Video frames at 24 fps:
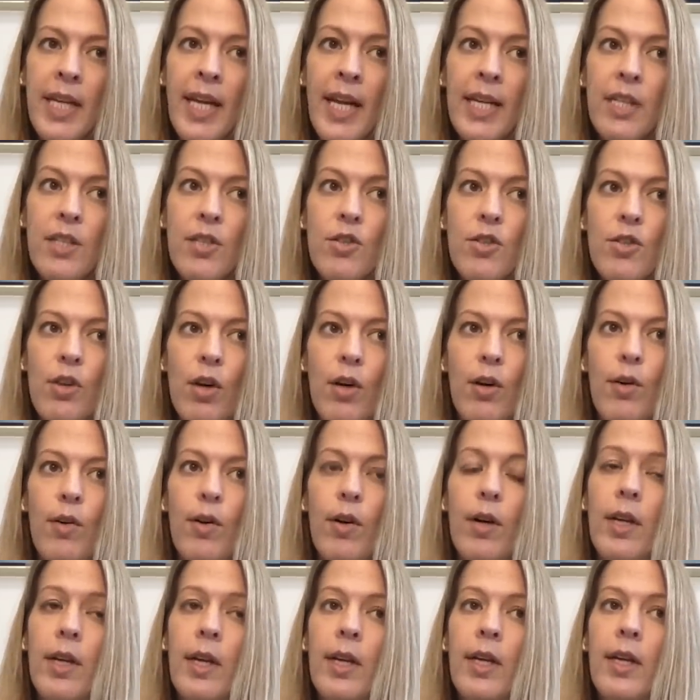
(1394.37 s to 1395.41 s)
And
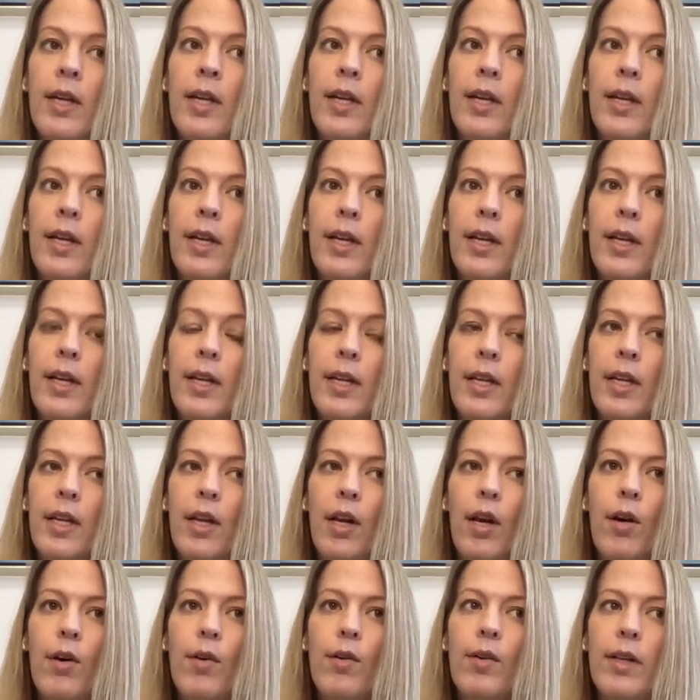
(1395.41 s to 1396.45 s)
so, you
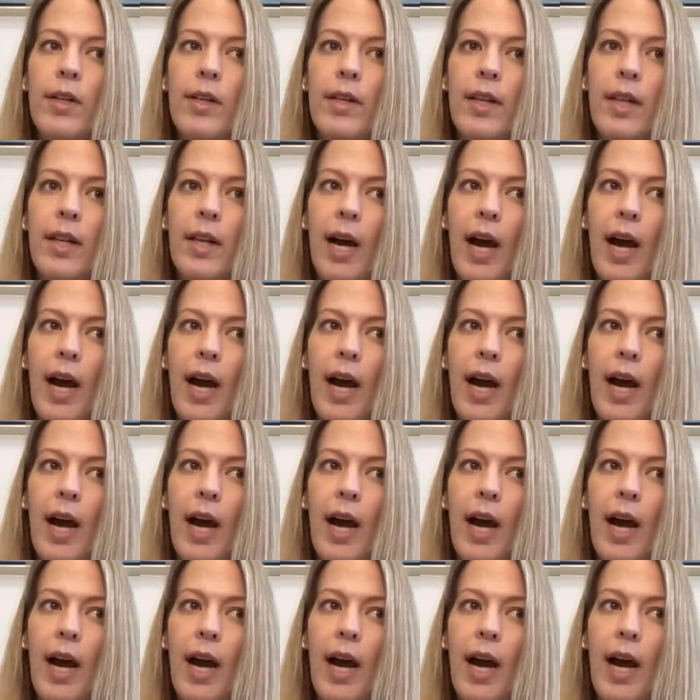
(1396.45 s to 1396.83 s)
know,